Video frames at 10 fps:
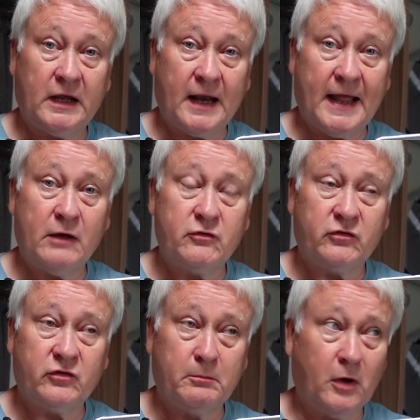allows you
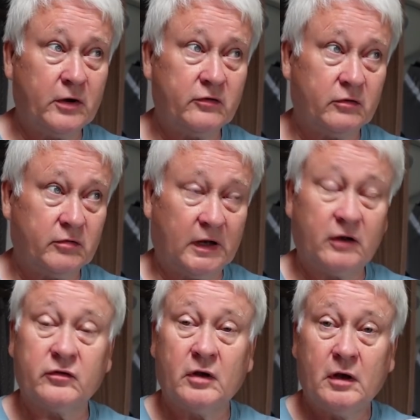to monitor
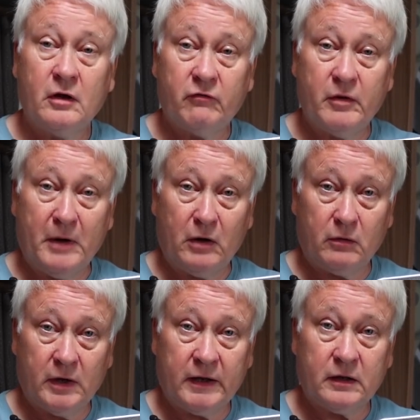things
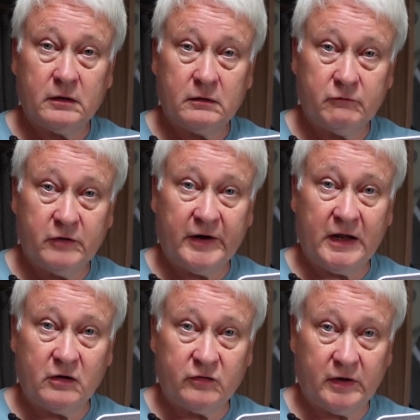remotely, very
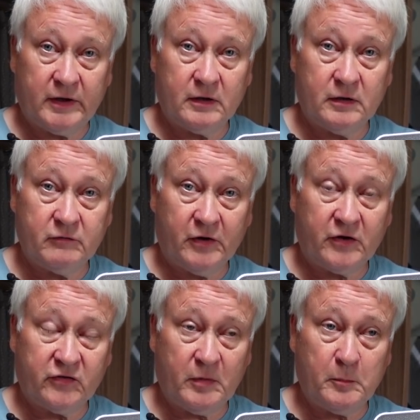easily and very
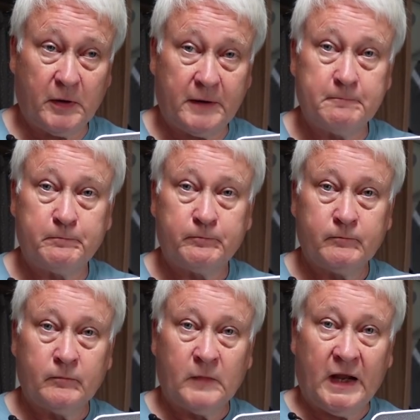simply.
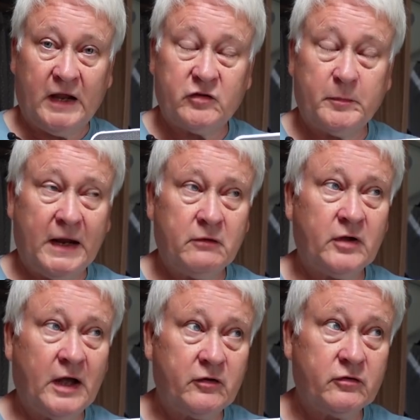It's about
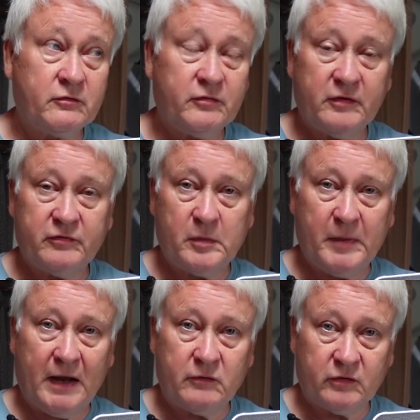
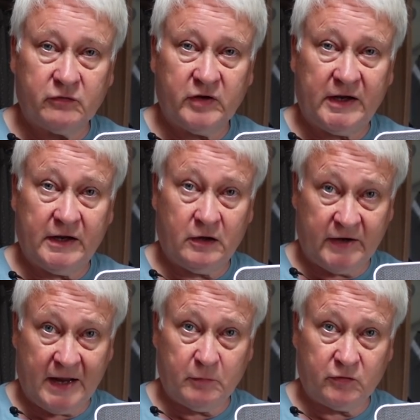£150, I've seen it on
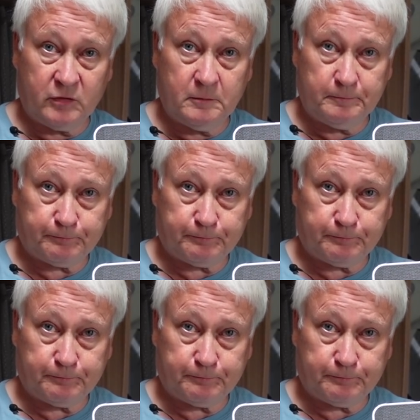Amazon,